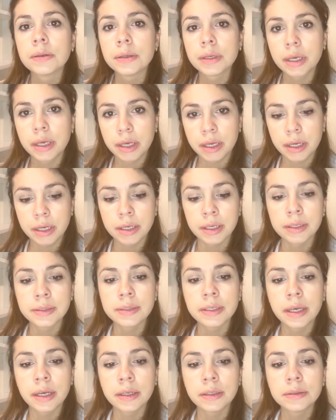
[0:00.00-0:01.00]
And
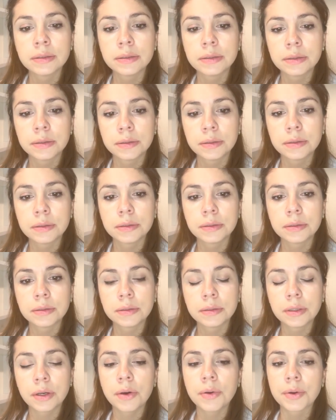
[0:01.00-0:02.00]
exhale.
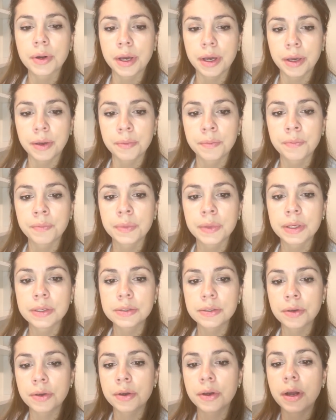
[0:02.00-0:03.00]
Okay.
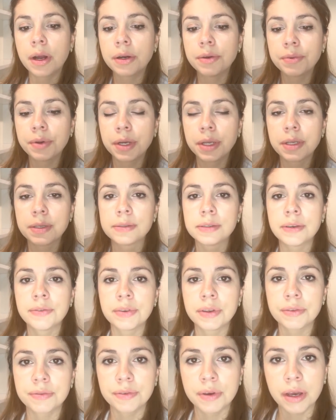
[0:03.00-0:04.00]
So your heart rate is
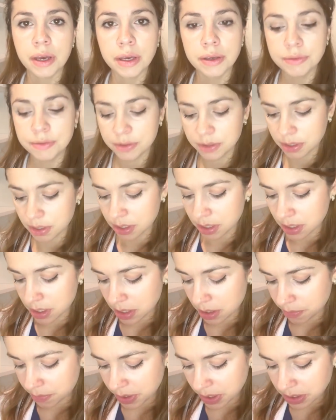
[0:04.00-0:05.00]
75
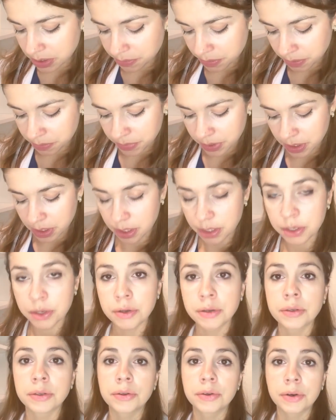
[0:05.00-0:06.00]
beats per minute.
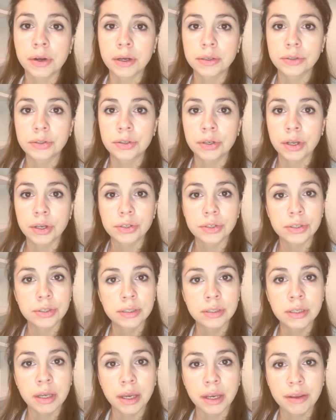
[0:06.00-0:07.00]
Your oxygenation is
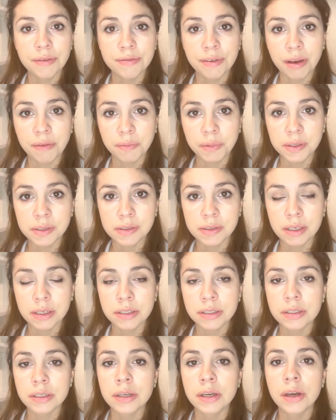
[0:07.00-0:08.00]

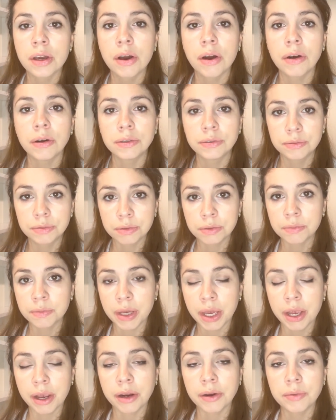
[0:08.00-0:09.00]
95% on room
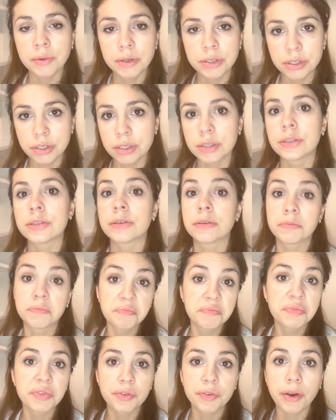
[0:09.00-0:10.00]
air, which is
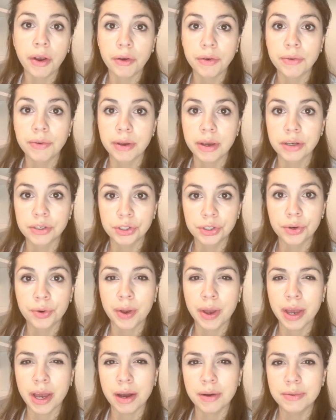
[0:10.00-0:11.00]
very
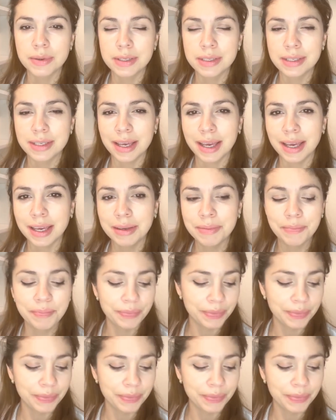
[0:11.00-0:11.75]
reassuring, I would say.